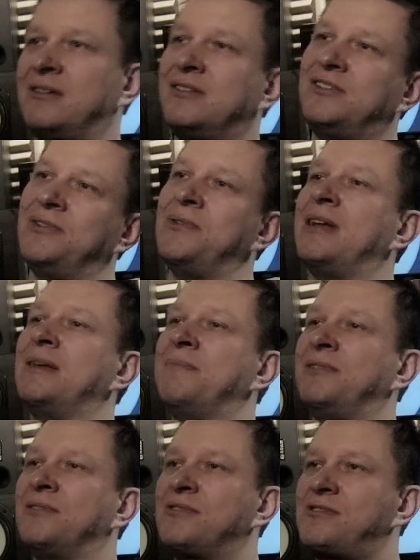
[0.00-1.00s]
the two
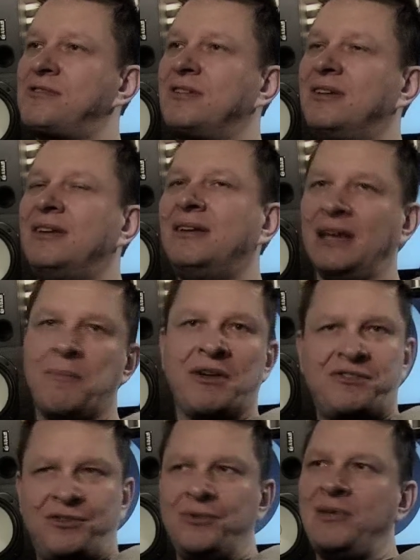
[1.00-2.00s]
elements. You know, my
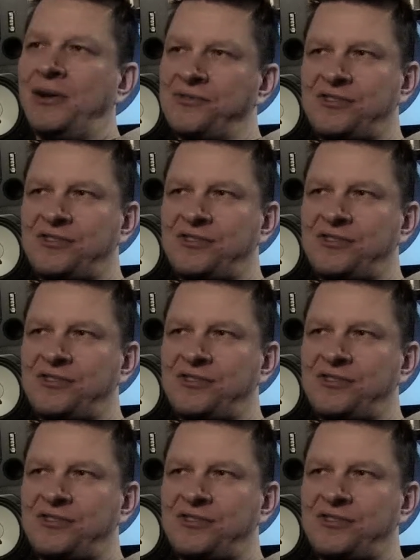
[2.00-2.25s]
studio's